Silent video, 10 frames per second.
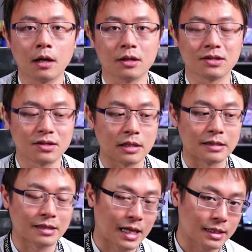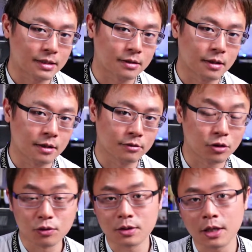since last
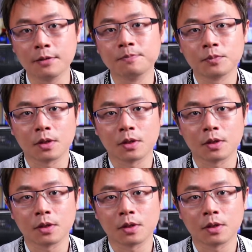Tuesday.